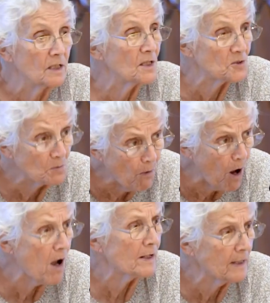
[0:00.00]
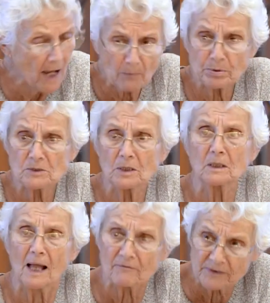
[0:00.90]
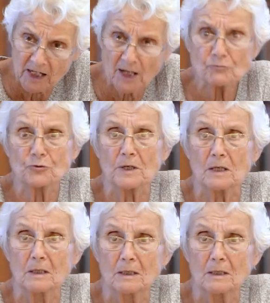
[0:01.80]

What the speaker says: the small capital of the country,